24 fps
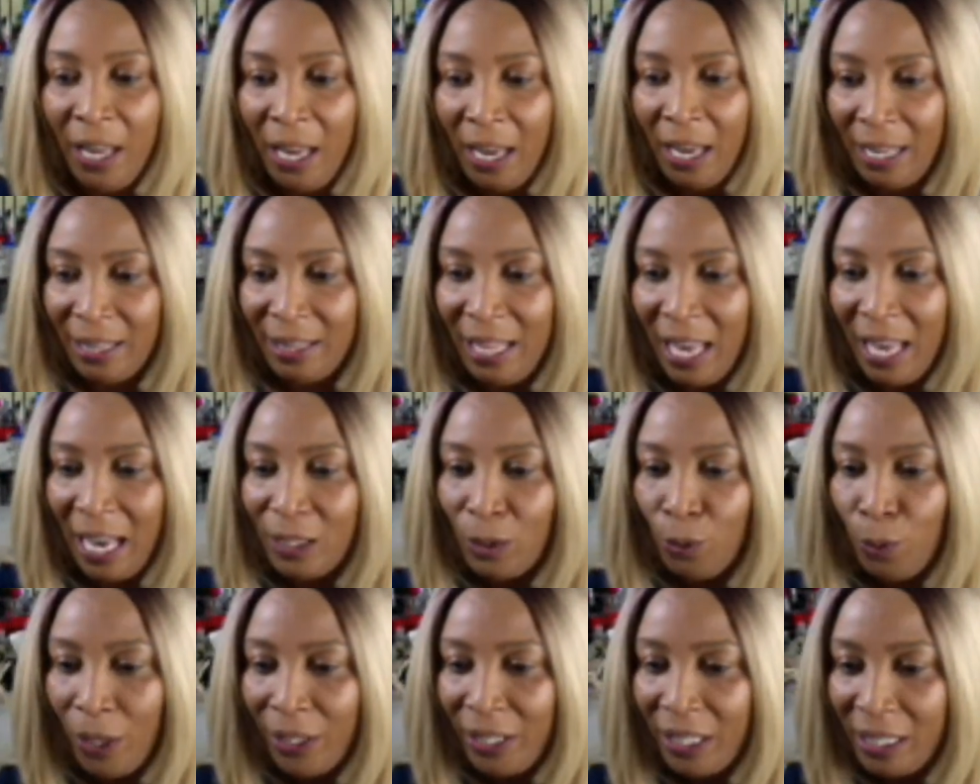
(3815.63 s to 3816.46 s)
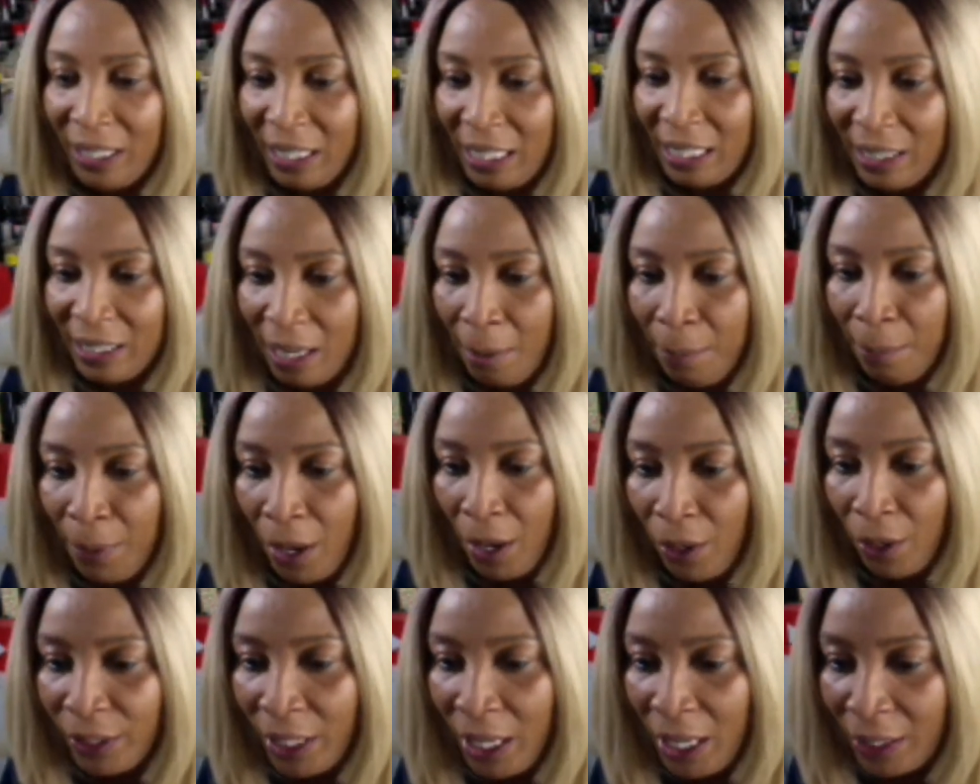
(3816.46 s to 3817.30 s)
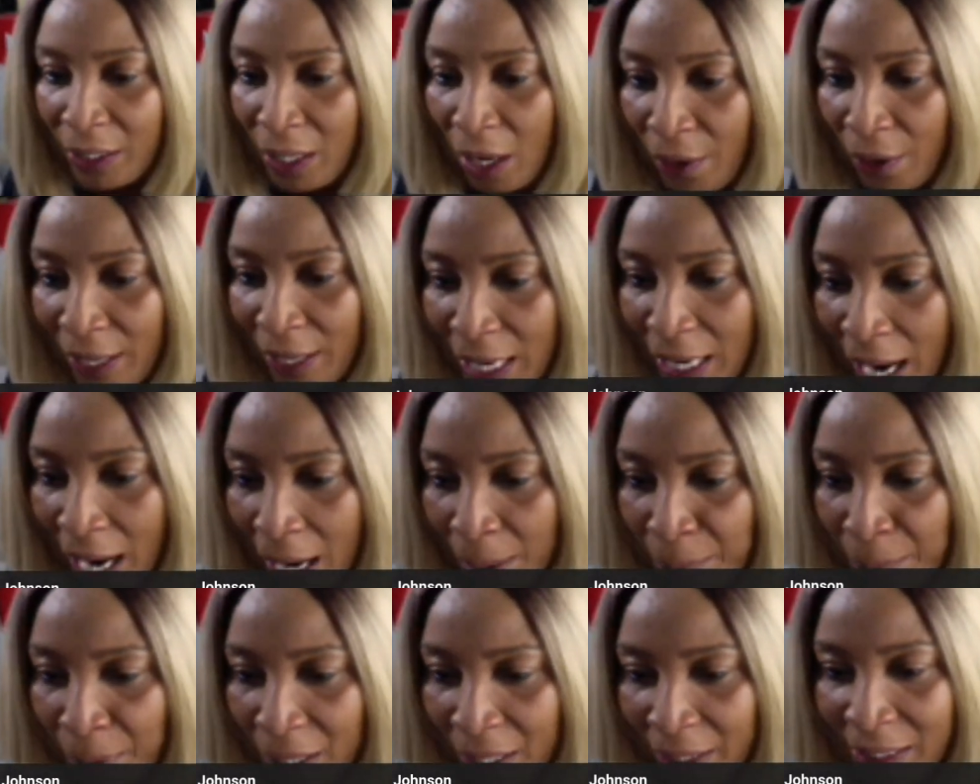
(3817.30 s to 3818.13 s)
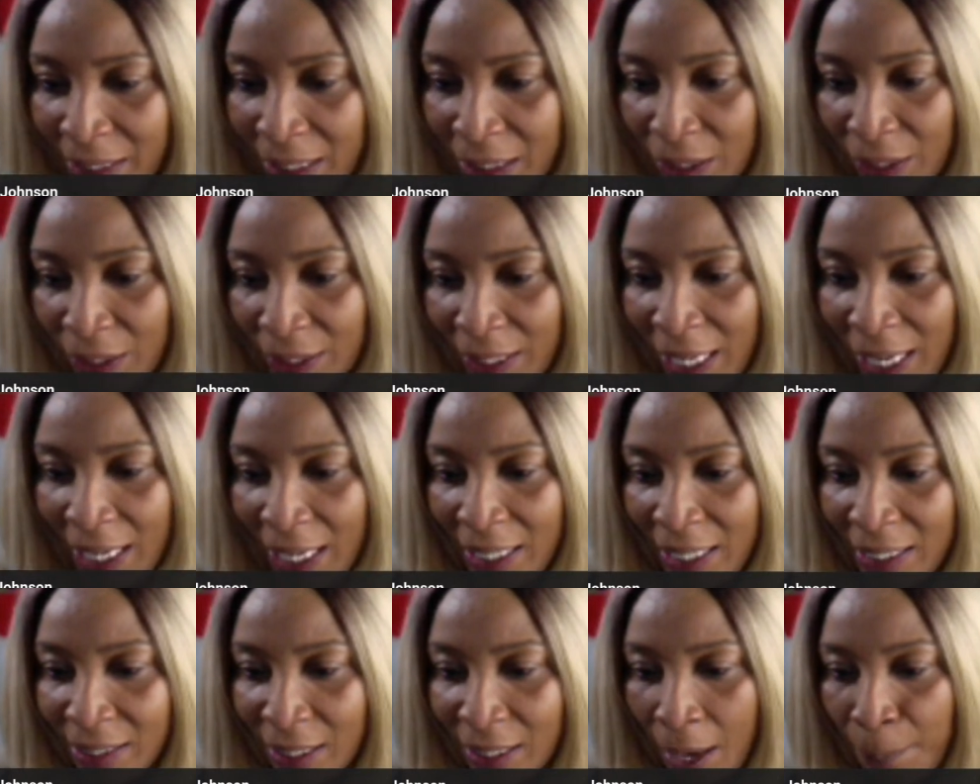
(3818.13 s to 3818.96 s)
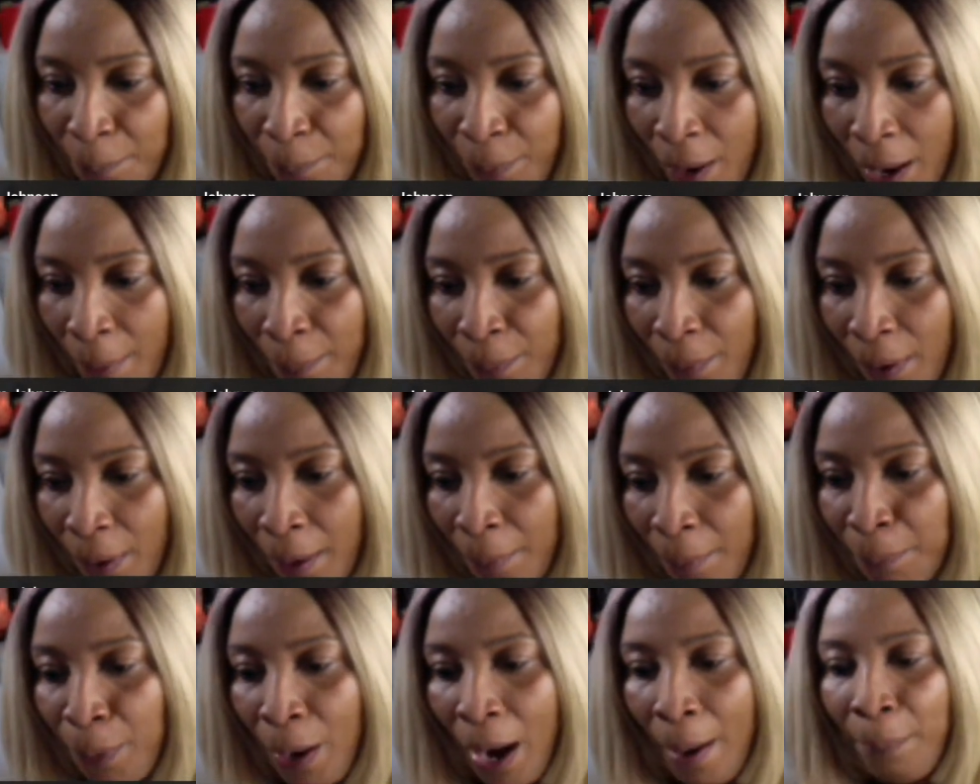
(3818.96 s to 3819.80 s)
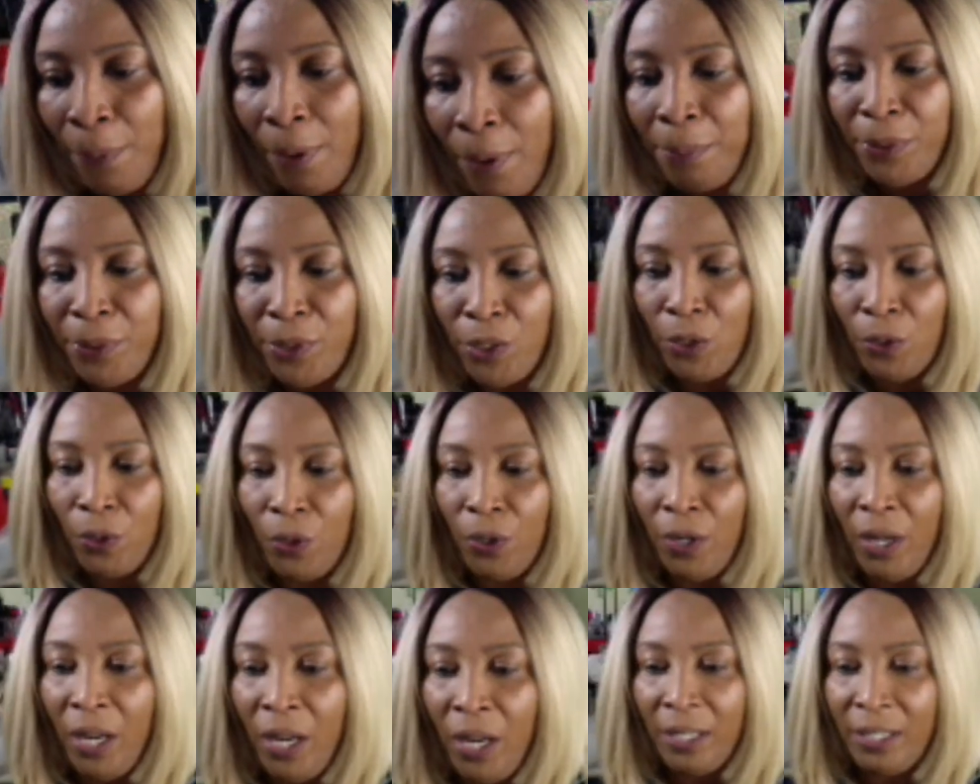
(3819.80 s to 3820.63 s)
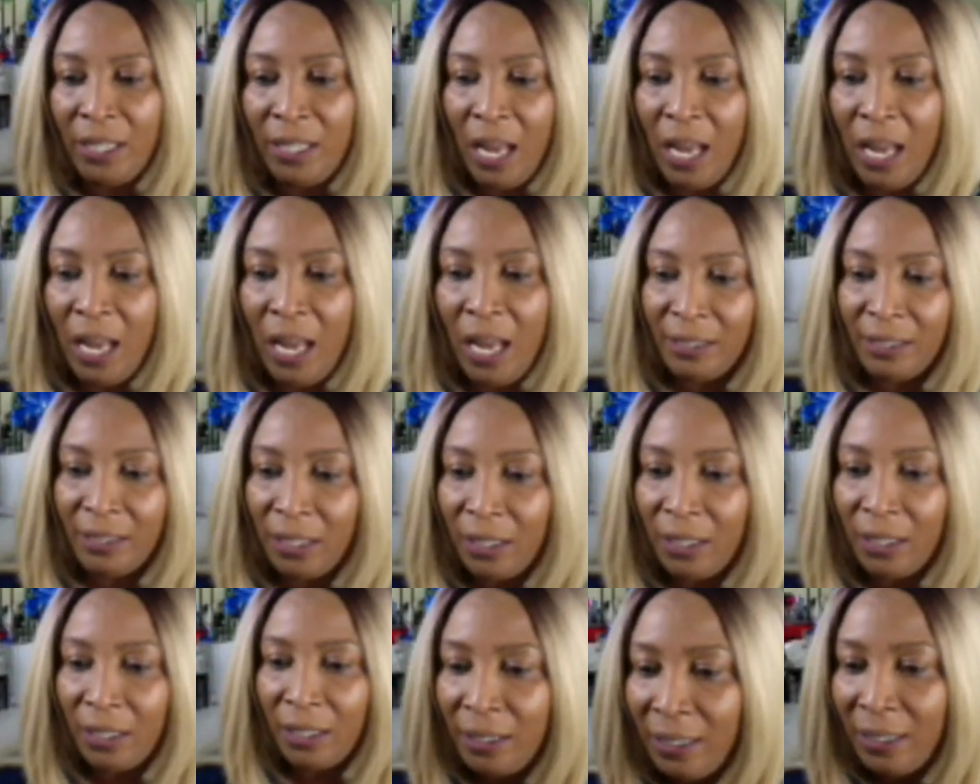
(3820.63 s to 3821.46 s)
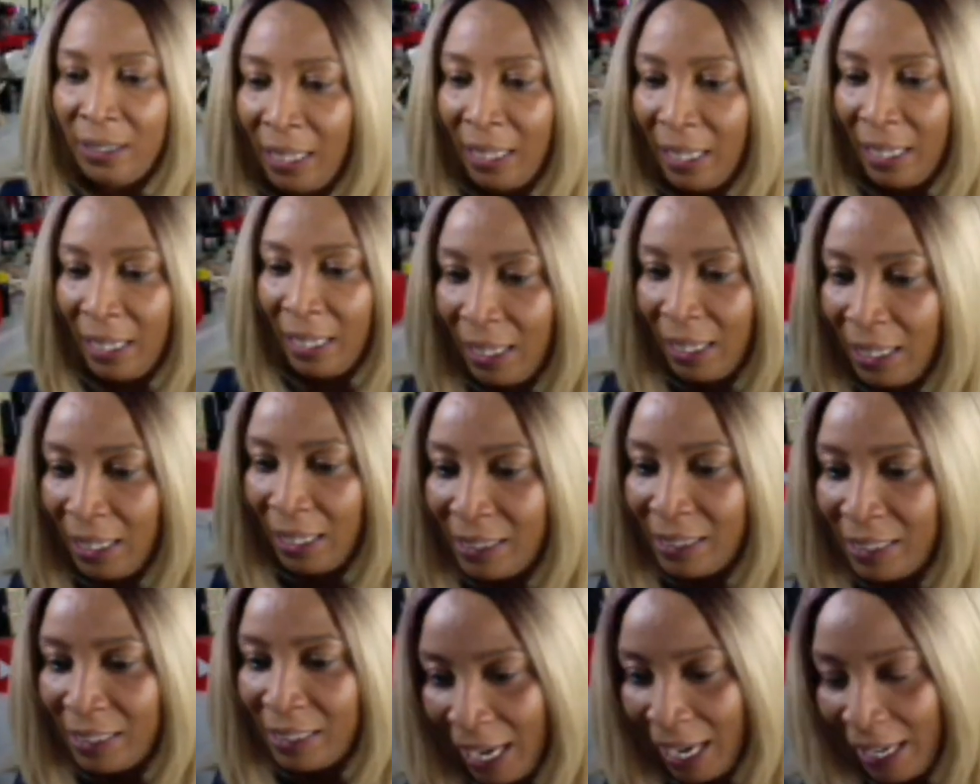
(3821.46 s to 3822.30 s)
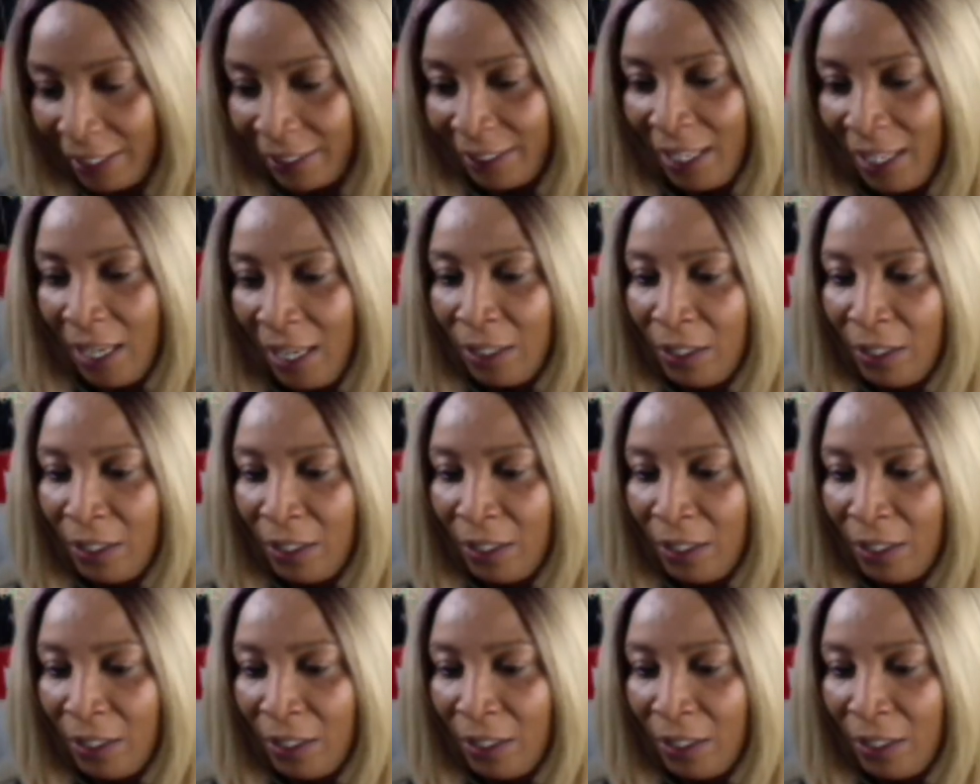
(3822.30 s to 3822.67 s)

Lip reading: And that's what it is about. Now, Auntie, today is a pop-up show, not day 10.